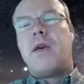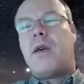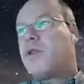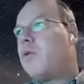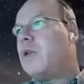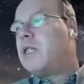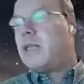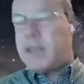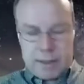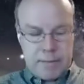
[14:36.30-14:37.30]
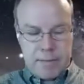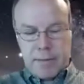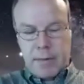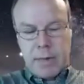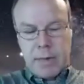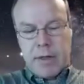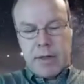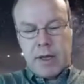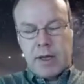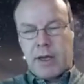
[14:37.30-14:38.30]
So with this, I
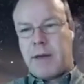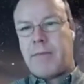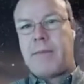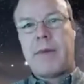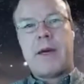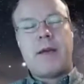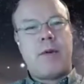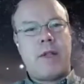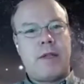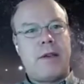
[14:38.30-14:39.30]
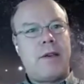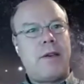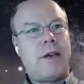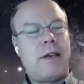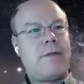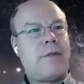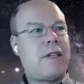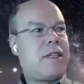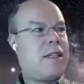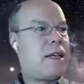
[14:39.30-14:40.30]
think I went as
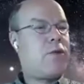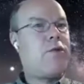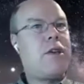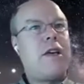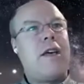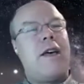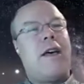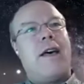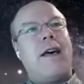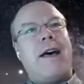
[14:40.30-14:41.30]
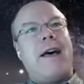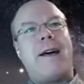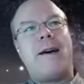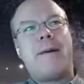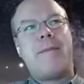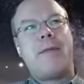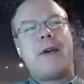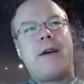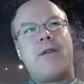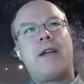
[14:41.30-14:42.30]
fast as I could.
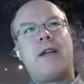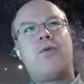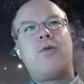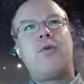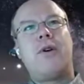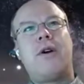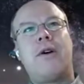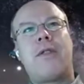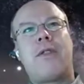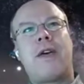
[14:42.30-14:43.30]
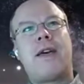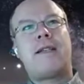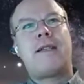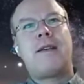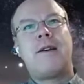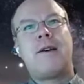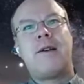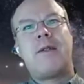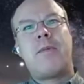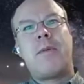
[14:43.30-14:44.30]
I would like to thank
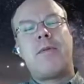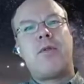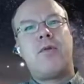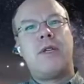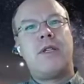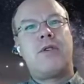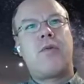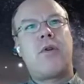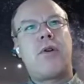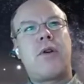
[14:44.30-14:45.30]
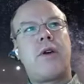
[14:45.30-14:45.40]
the people who did the work.